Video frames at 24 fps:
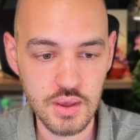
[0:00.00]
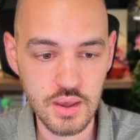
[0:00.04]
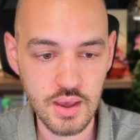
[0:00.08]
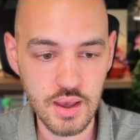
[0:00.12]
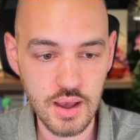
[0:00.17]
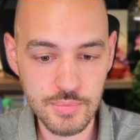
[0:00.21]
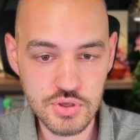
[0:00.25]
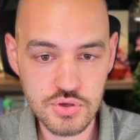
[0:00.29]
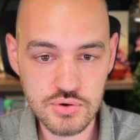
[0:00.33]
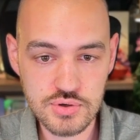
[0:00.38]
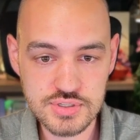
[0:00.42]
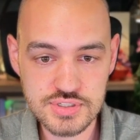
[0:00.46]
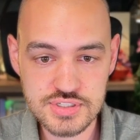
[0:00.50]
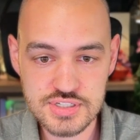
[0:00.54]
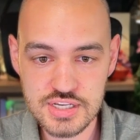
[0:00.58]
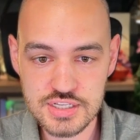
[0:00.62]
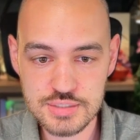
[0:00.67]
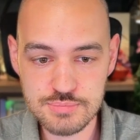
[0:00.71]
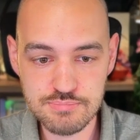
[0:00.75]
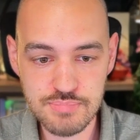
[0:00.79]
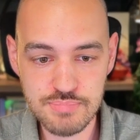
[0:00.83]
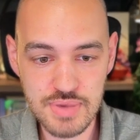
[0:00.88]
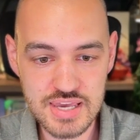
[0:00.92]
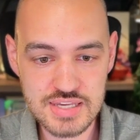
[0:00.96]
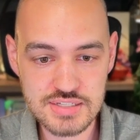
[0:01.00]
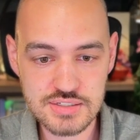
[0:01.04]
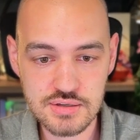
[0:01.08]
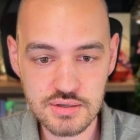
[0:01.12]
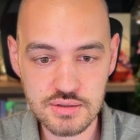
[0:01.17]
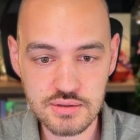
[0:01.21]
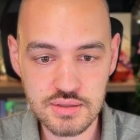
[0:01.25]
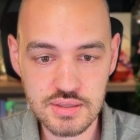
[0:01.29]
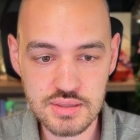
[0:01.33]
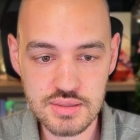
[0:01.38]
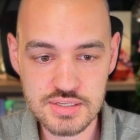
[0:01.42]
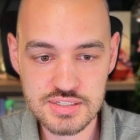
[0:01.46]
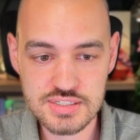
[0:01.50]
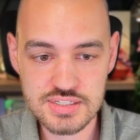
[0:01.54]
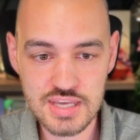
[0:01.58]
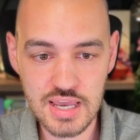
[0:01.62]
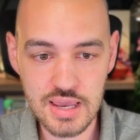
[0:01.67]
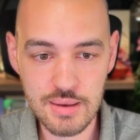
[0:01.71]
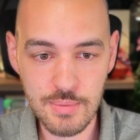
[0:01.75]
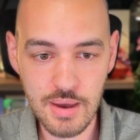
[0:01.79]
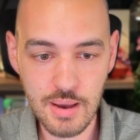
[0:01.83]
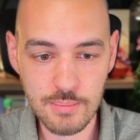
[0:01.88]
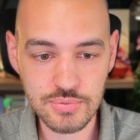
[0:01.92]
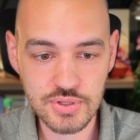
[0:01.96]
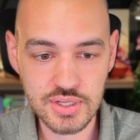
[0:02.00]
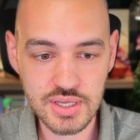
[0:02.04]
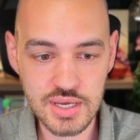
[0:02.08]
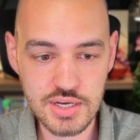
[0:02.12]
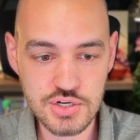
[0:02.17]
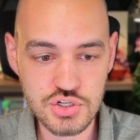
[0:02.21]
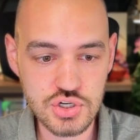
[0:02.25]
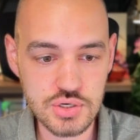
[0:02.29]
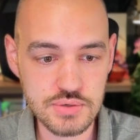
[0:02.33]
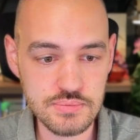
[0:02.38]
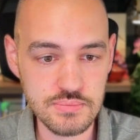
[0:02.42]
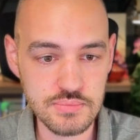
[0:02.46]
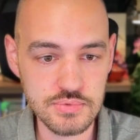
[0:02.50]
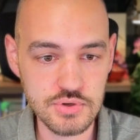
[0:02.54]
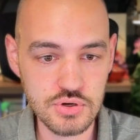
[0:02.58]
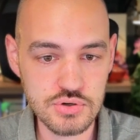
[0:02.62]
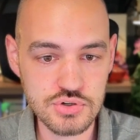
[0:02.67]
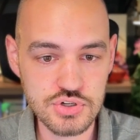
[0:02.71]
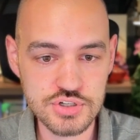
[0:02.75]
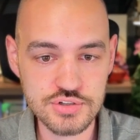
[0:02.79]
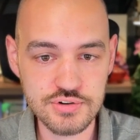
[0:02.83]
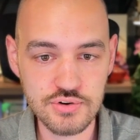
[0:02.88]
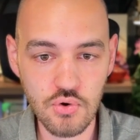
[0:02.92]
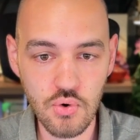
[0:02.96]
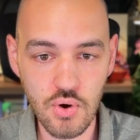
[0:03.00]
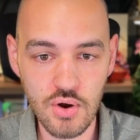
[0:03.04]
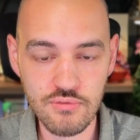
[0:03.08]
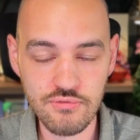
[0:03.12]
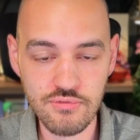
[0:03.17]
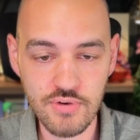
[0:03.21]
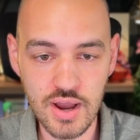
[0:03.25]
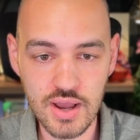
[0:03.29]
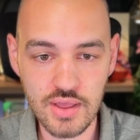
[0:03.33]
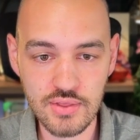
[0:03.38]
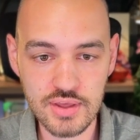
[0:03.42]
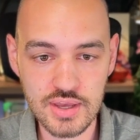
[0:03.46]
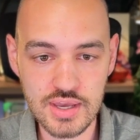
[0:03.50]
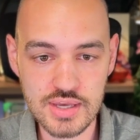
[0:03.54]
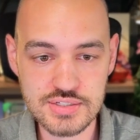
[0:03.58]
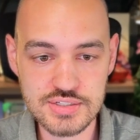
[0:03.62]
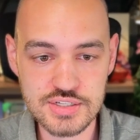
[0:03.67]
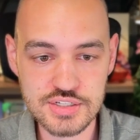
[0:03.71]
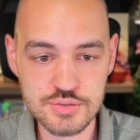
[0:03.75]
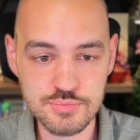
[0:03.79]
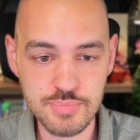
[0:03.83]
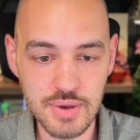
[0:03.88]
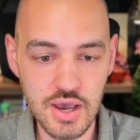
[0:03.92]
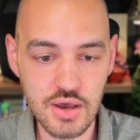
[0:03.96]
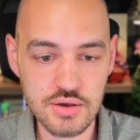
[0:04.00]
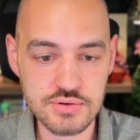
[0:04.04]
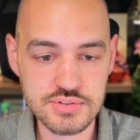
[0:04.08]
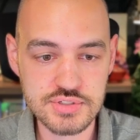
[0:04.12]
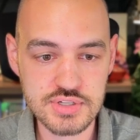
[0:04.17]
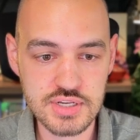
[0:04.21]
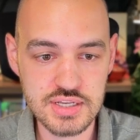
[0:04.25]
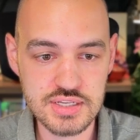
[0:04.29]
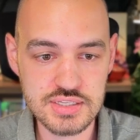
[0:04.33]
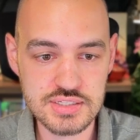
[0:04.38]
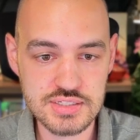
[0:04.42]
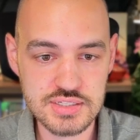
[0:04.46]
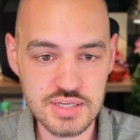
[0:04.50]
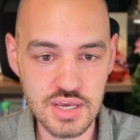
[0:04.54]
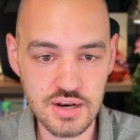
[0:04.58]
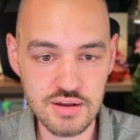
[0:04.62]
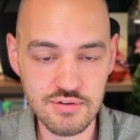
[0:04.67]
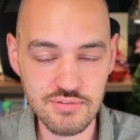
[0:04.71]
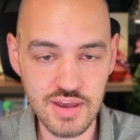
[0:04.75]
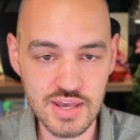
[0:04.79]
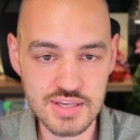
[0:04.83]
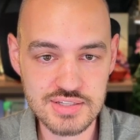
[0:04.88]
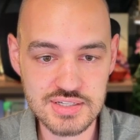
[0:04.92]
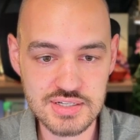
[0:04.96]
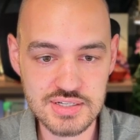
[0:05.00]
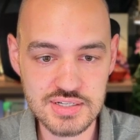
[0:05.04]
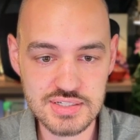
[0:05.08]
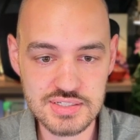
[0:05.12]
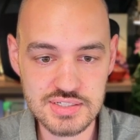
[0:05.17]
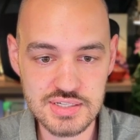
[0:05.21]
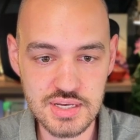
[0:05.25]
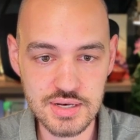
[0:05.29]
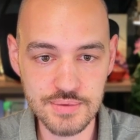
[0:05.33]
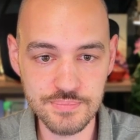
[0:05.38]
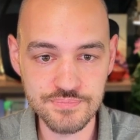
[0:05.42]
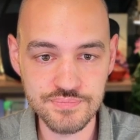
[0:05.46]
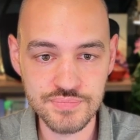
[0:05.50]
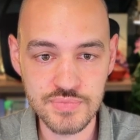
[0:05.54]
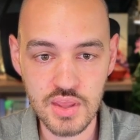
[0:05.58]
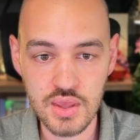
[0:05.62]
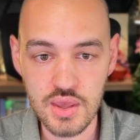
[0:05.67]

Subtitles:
But you can see it's basically the same application. You're just filing as a spouse instead of as a decedent.